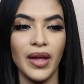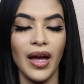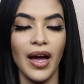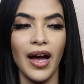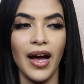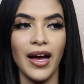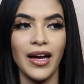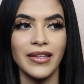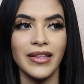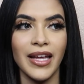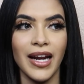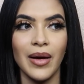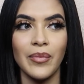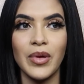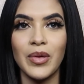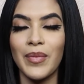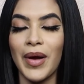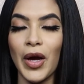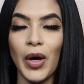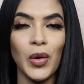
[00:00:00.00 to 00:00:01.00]
and that I'm
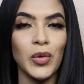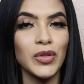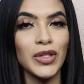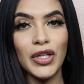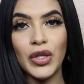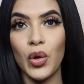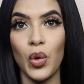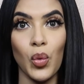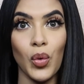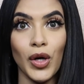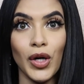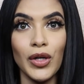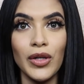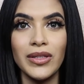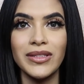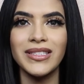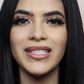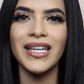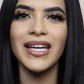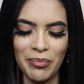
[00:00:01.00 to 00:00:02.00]
in my own little
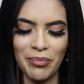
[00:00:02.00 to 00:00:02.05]
world.